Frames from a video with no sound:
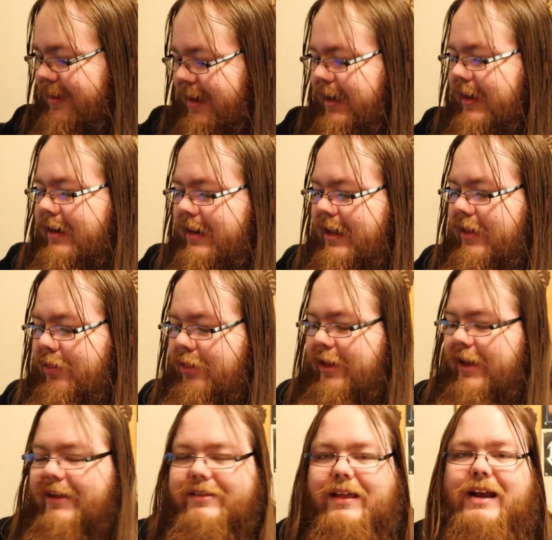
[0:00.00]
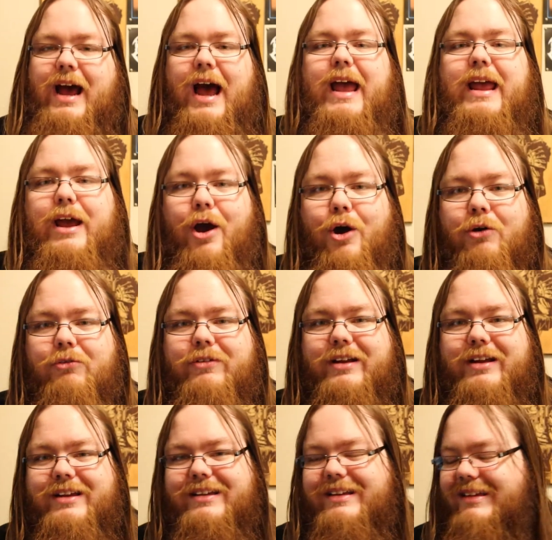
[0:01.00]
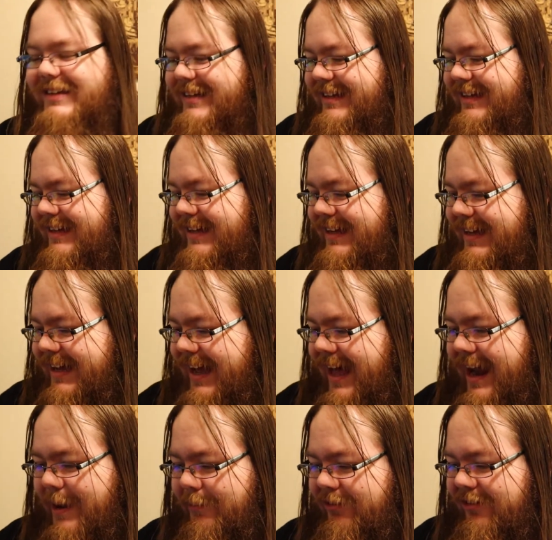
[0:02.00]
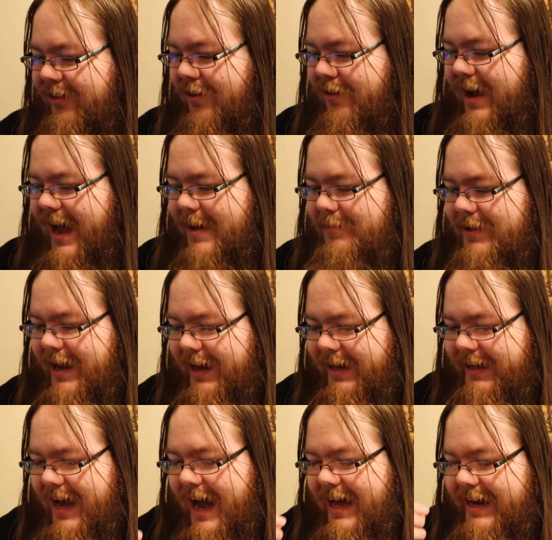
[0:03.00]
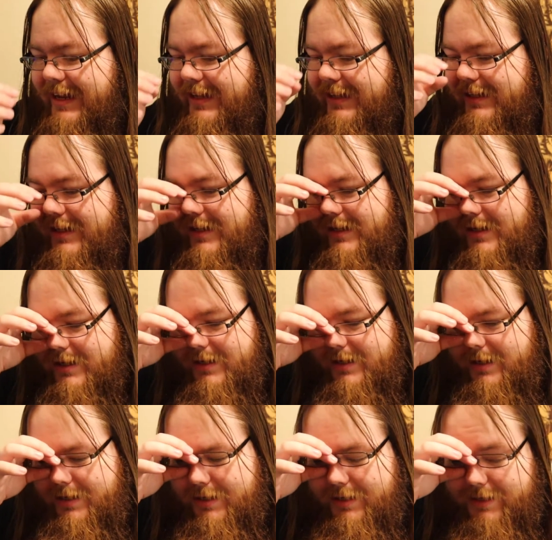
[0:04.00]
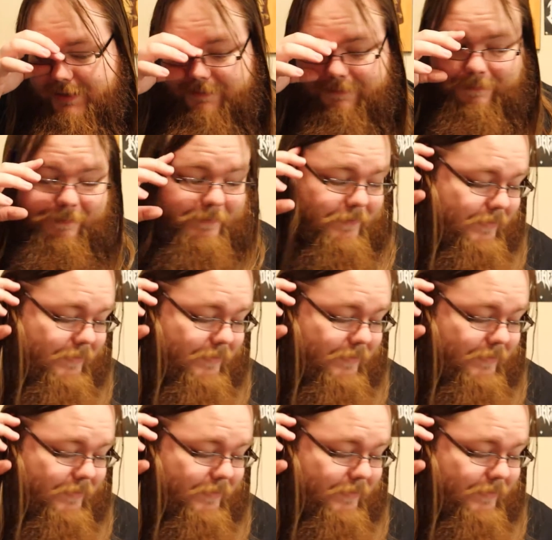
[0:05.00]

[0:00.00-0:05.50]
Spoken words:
D&D thing that I own, and I'm so happy I got it. Not